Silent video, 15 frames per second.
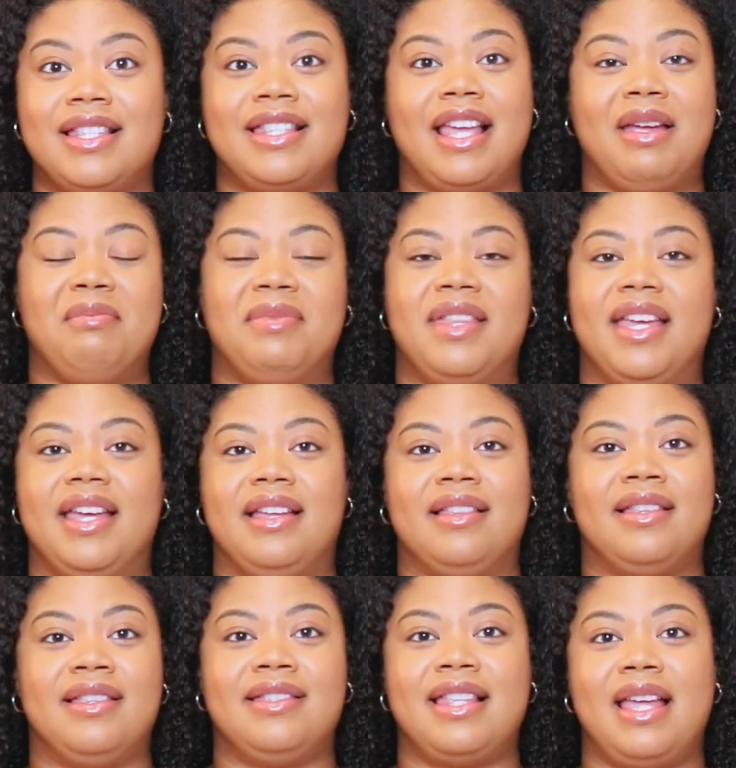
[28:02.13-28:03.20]
same
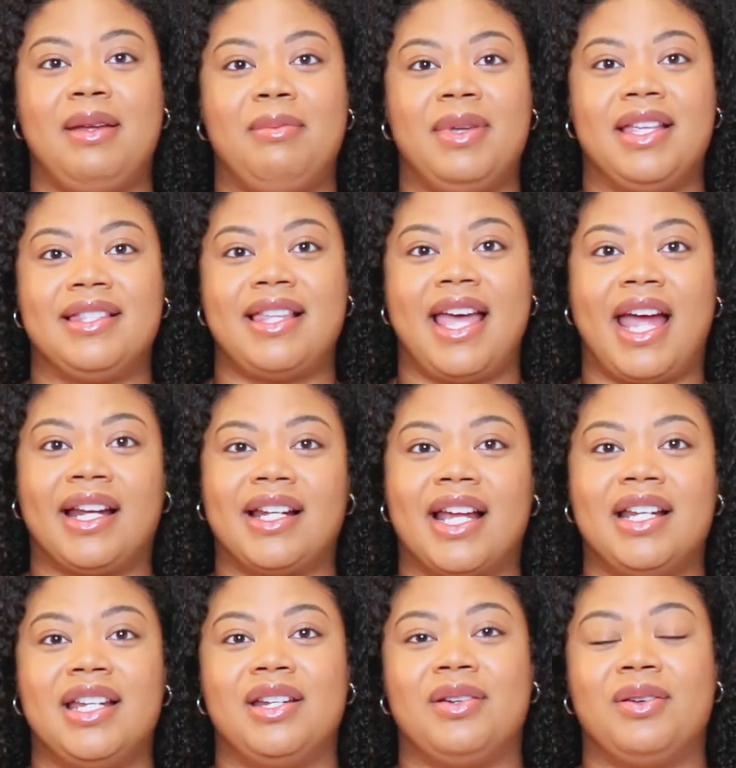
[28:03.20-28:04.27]
thing, the same exact
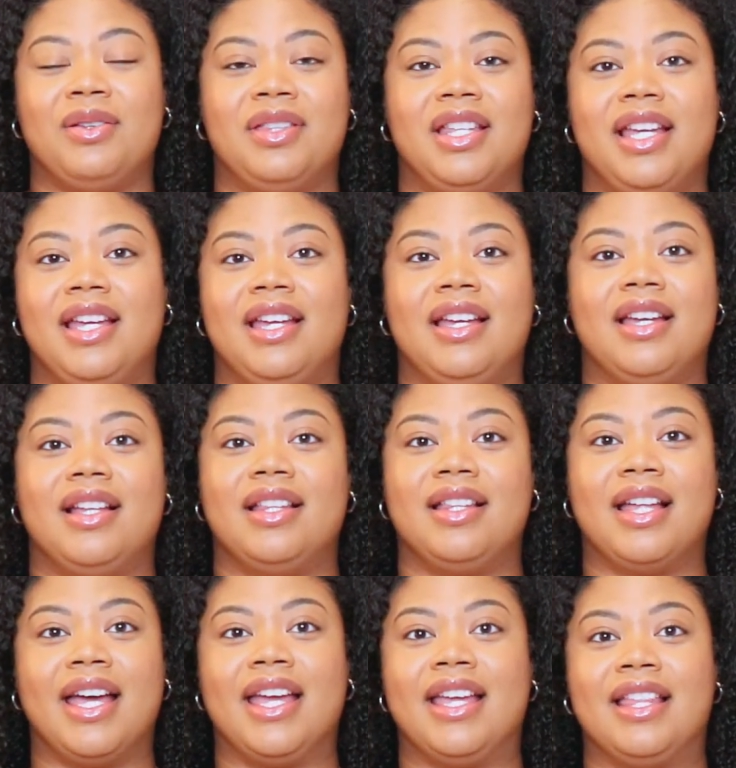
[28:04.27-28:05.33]
identical thing.
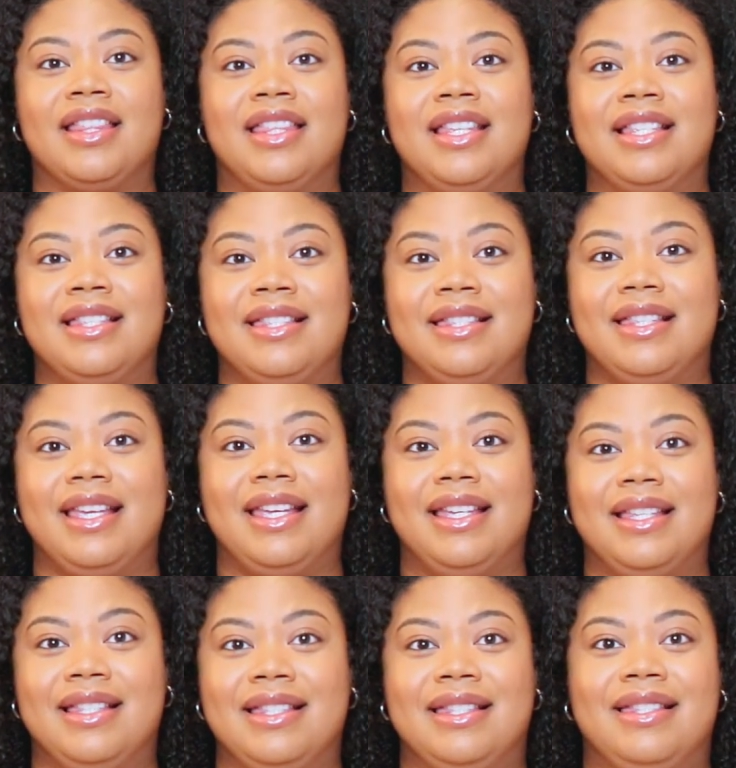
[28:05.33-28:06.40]
Like, this
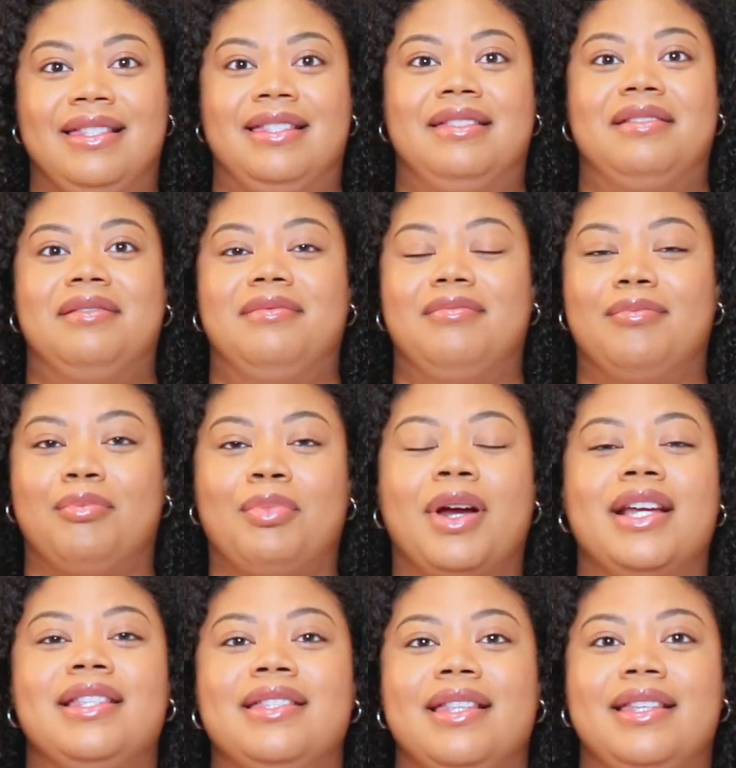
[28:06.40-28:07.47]
is
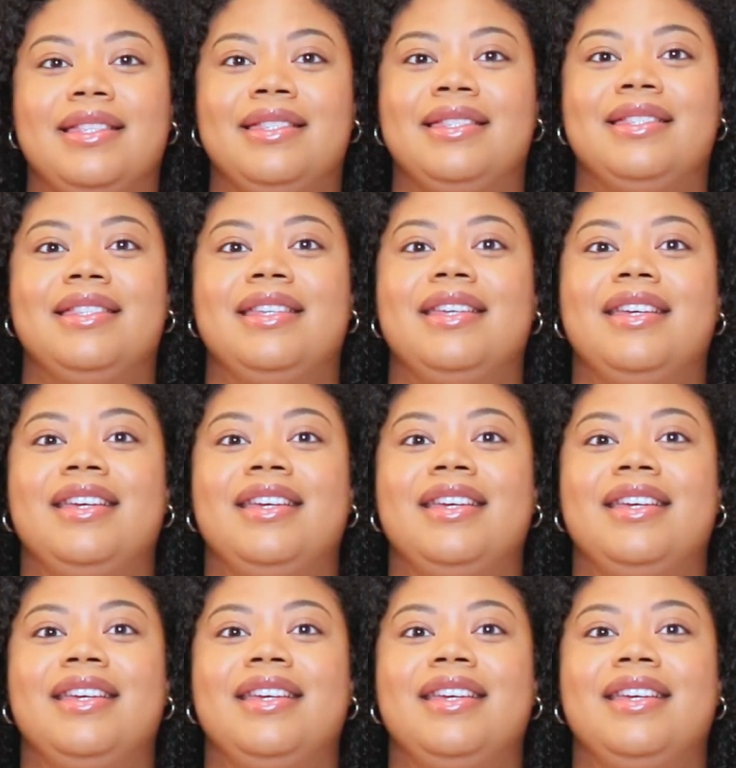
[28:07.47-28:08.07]
priceless.